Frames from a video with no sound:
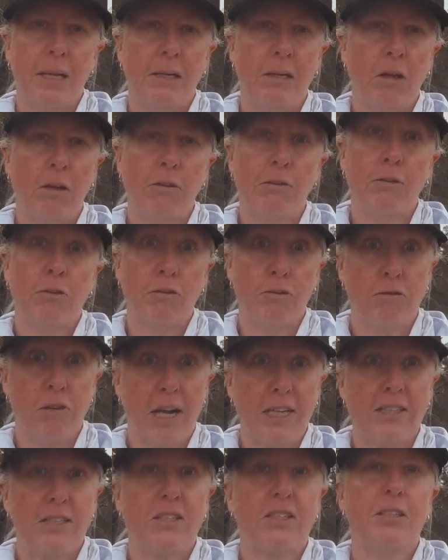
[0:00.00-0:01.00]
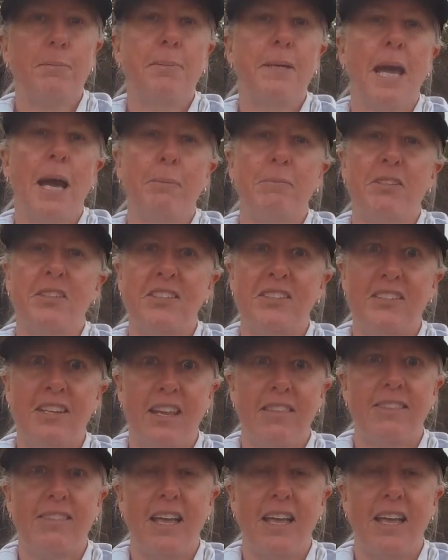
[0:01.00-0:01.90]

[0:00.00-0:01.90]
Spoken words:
a lot of grunt to be able to set